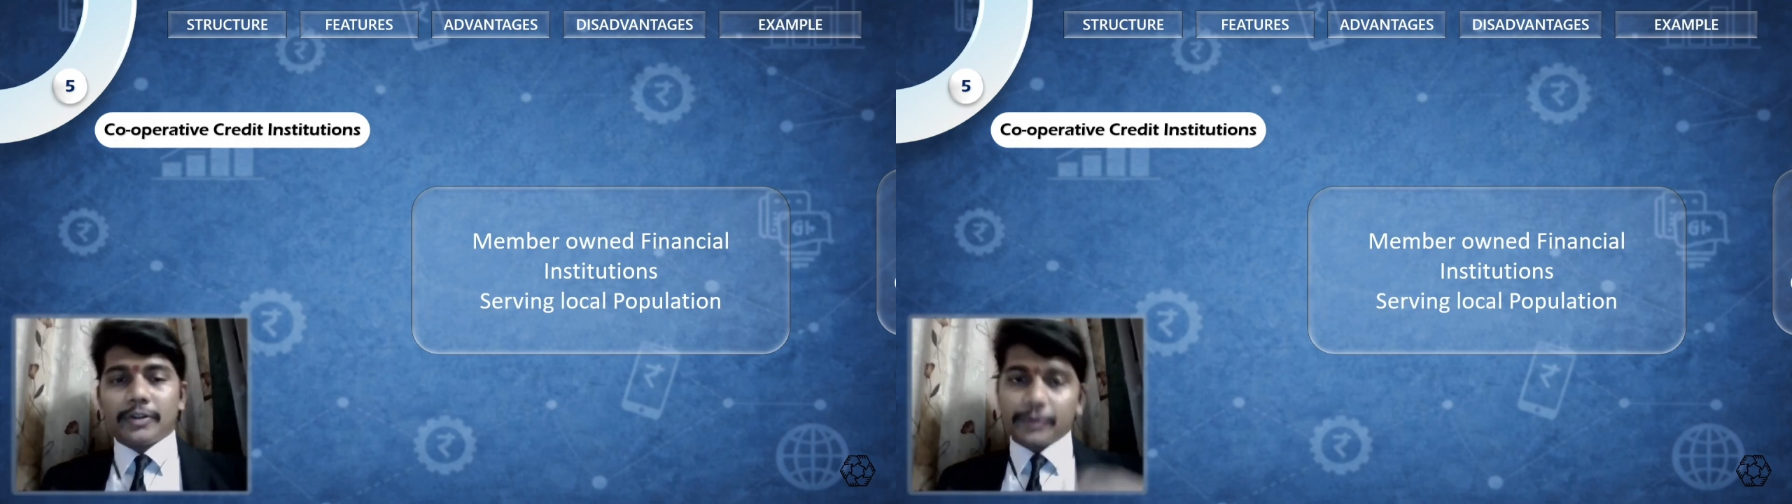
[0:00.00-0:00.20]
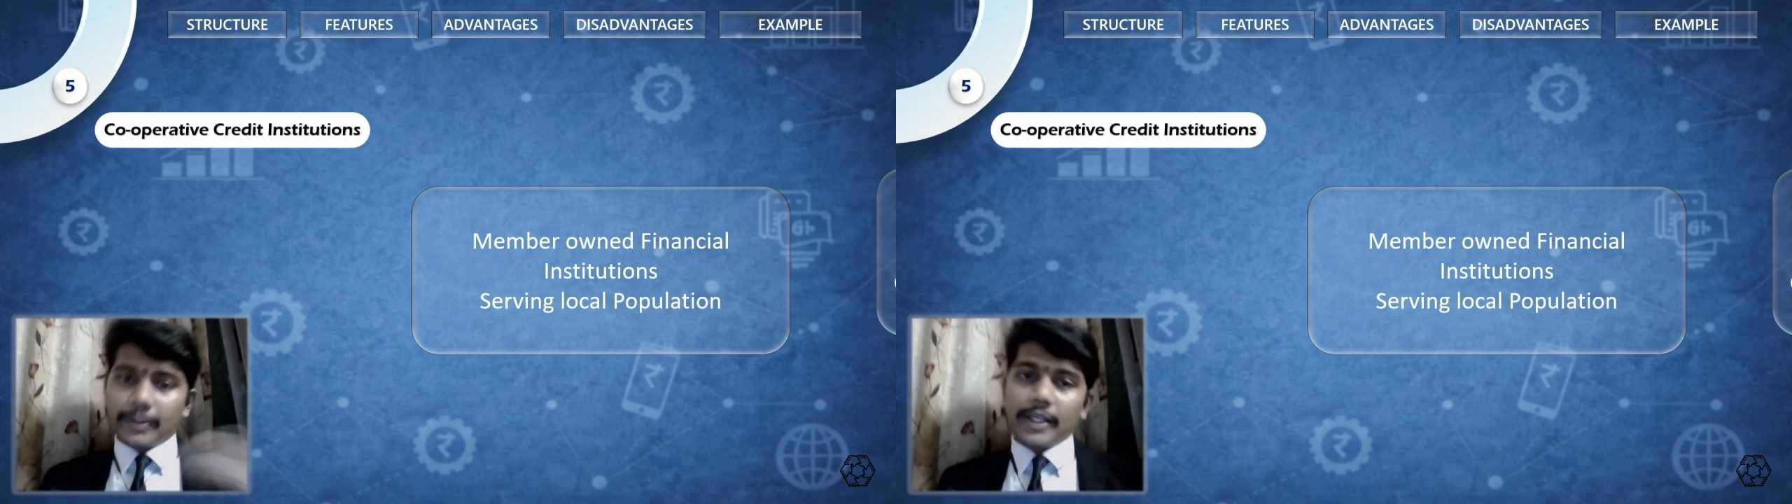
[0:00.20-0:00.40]

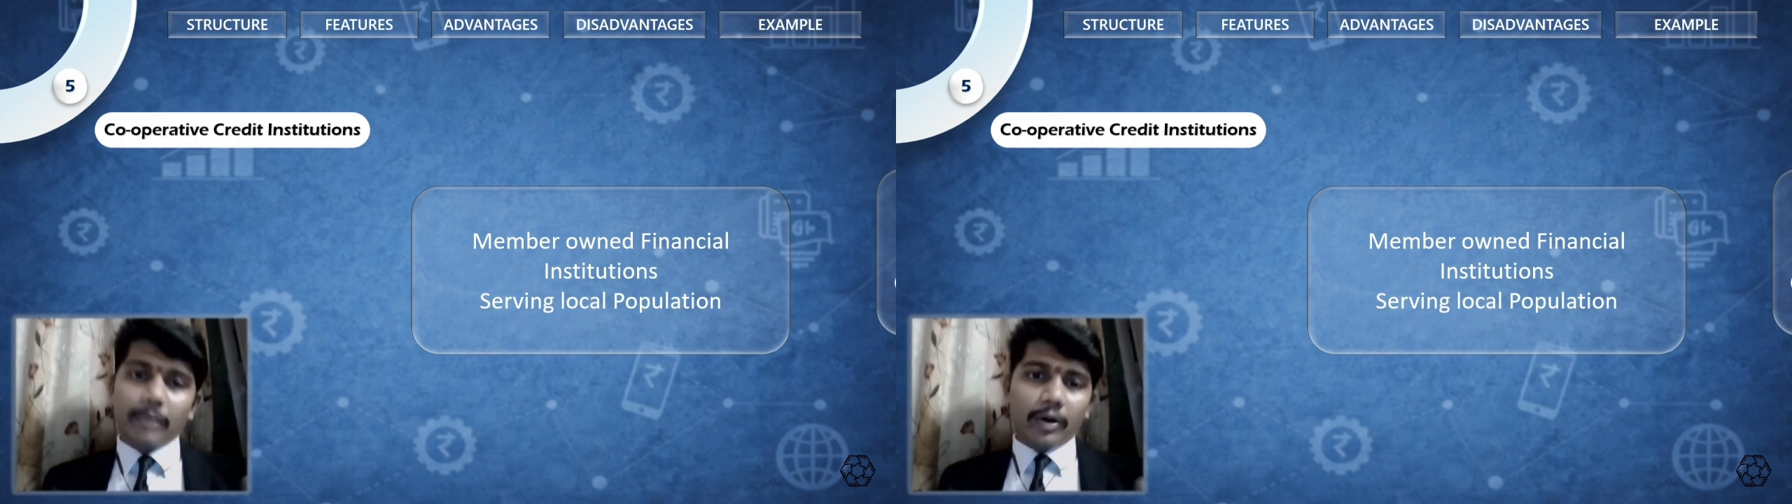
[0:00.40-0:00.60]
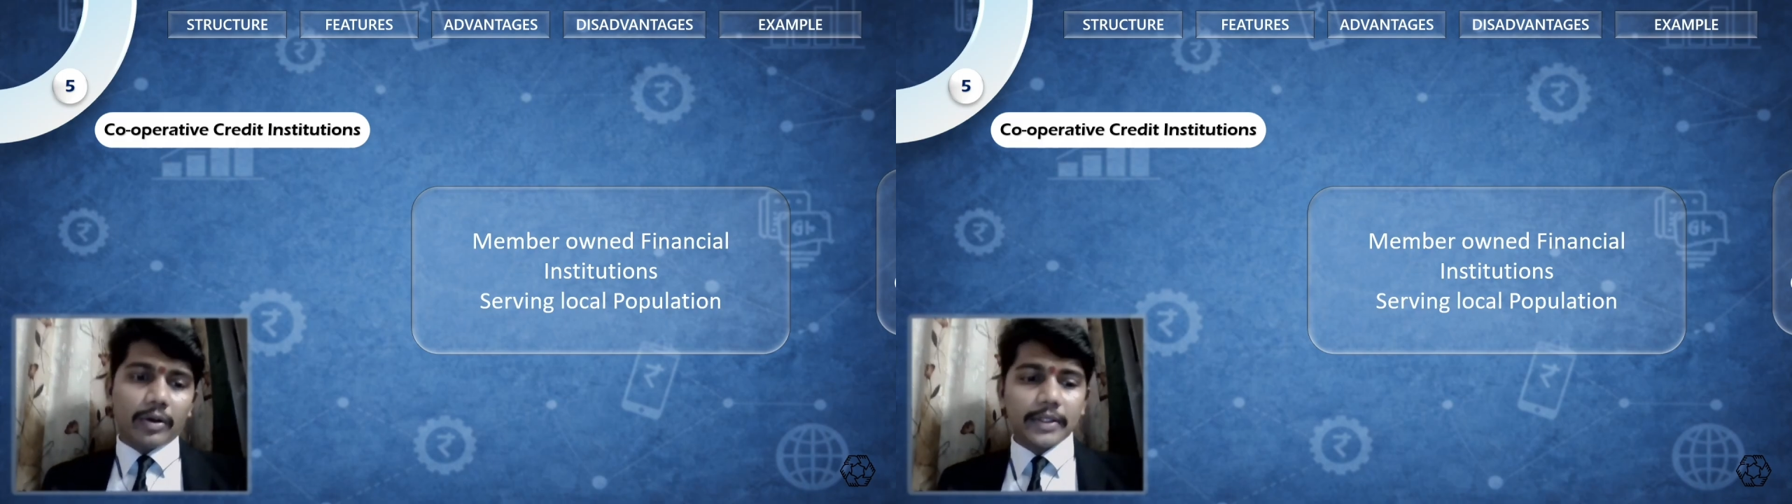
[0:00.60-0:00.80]
So here
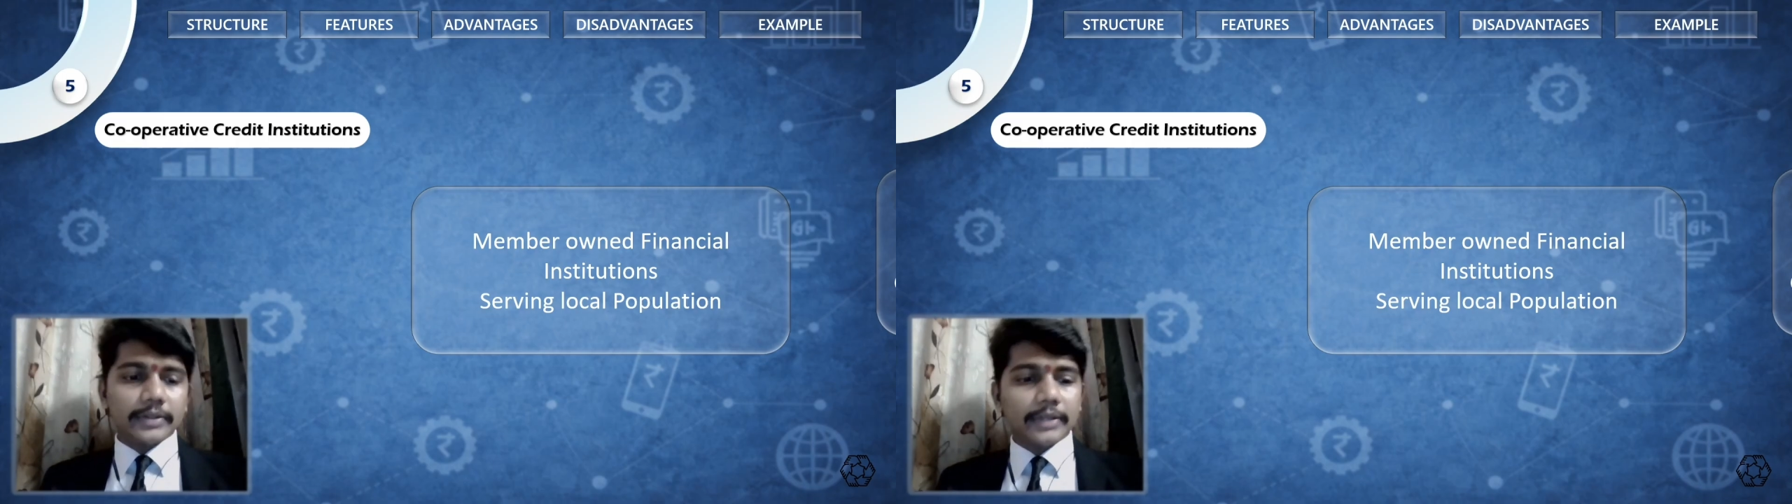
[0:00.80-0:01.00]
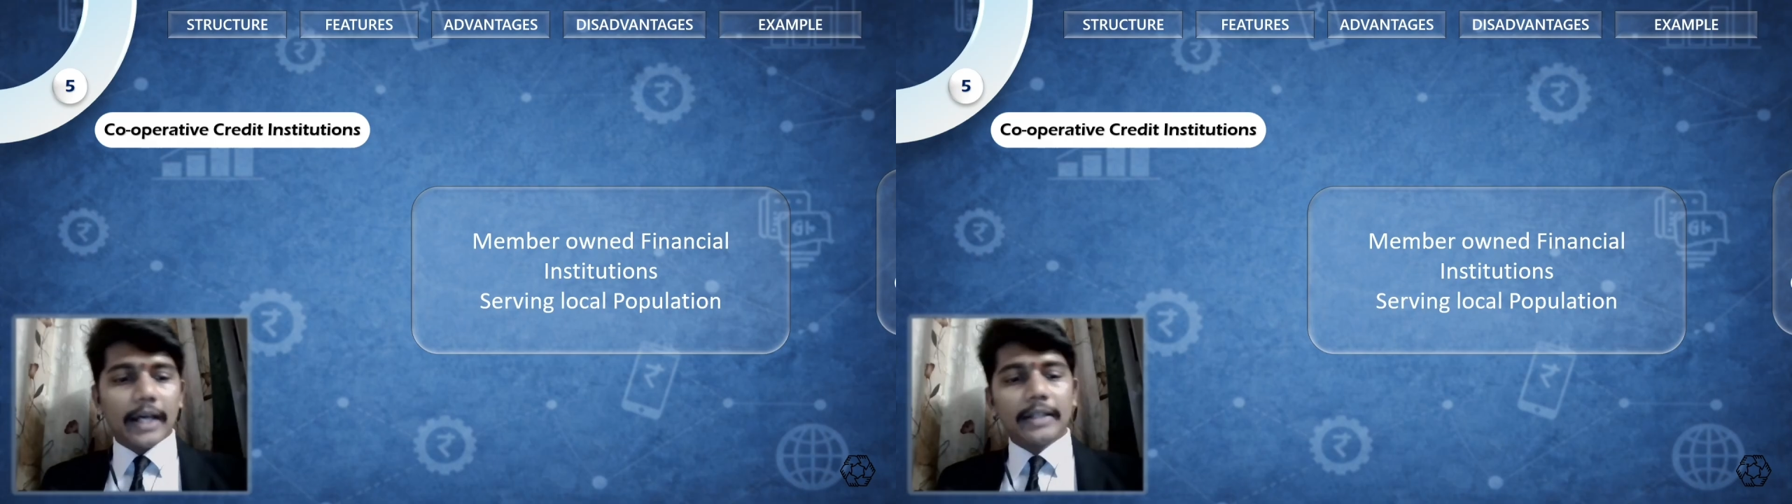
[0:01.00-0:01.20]

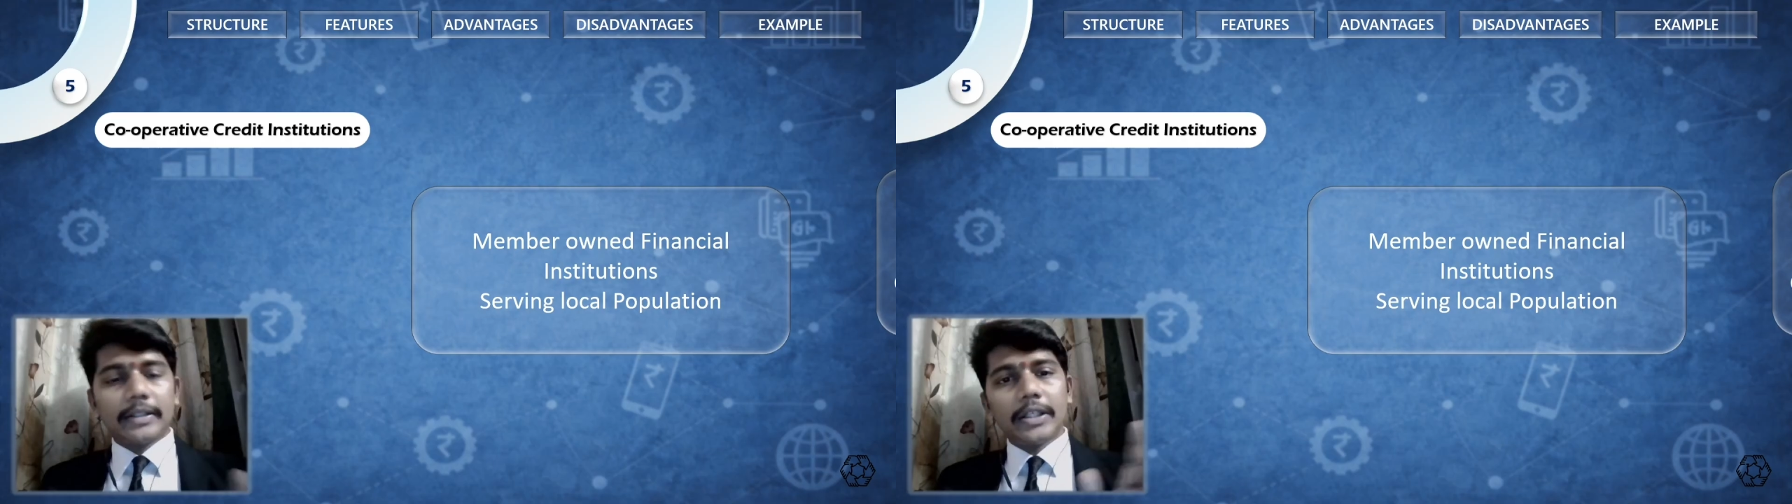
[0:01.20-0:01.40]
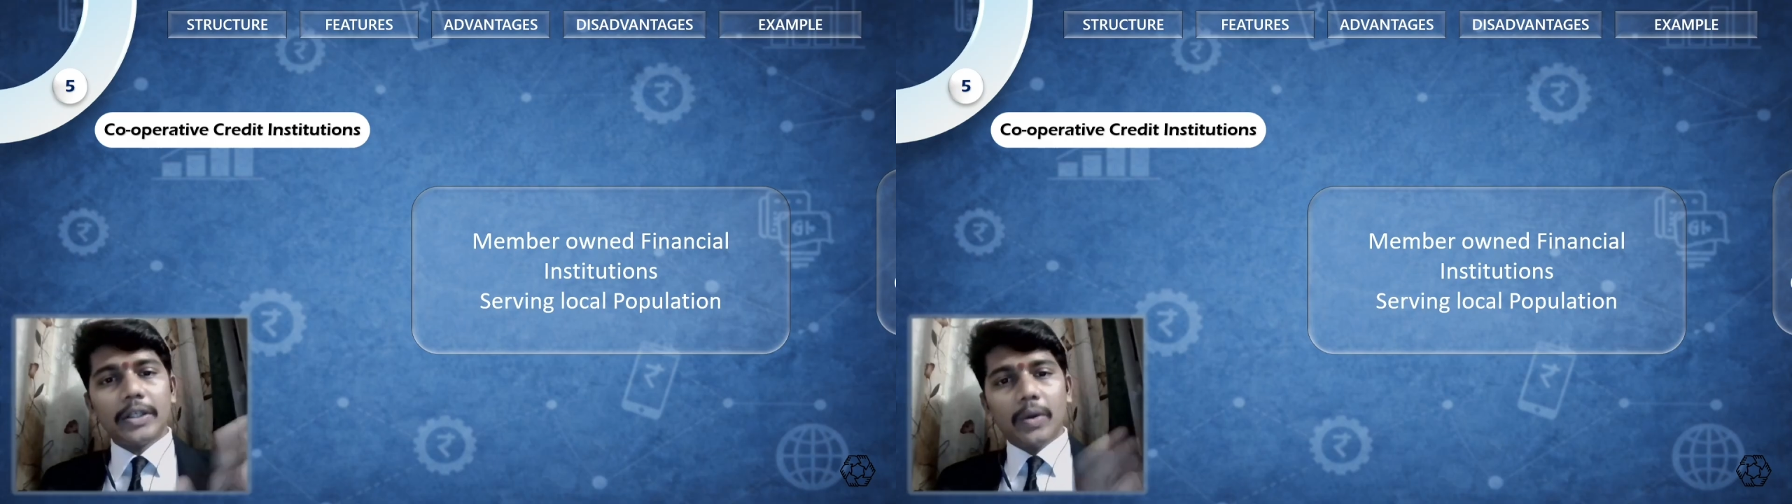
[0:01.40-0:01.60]
borrowers are
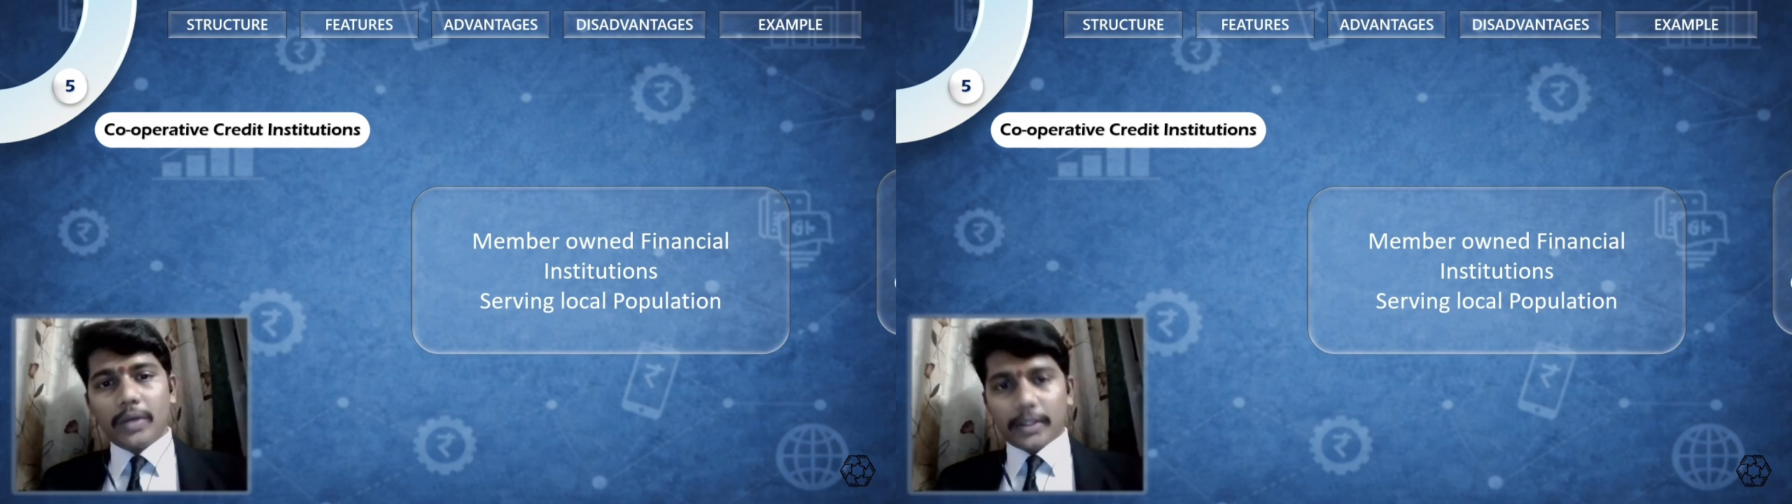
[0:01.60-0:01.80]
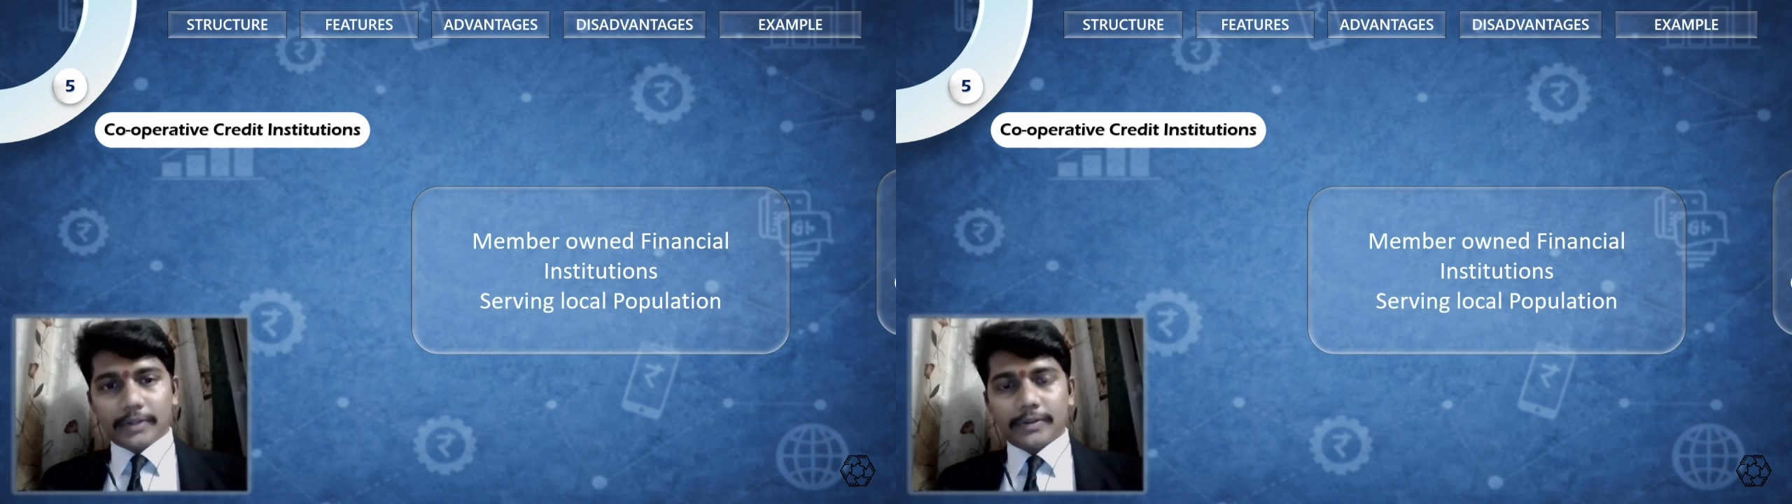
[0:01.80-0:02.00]
the
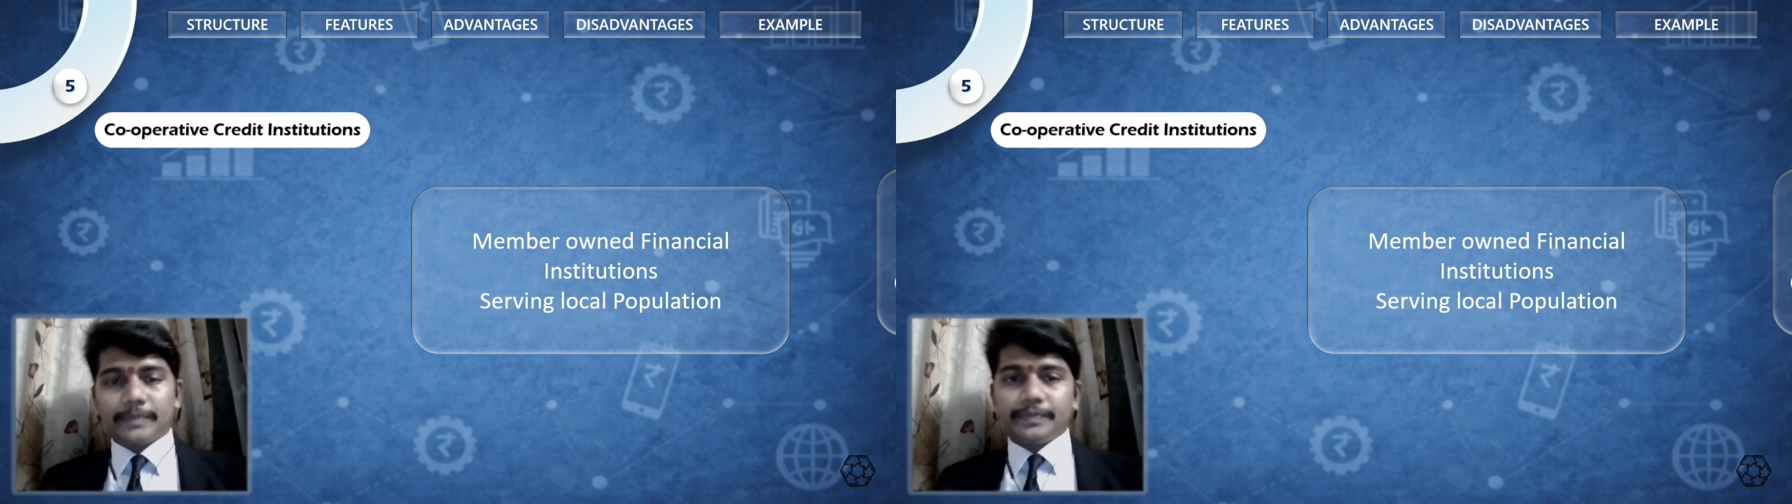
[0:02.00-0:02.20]
owners.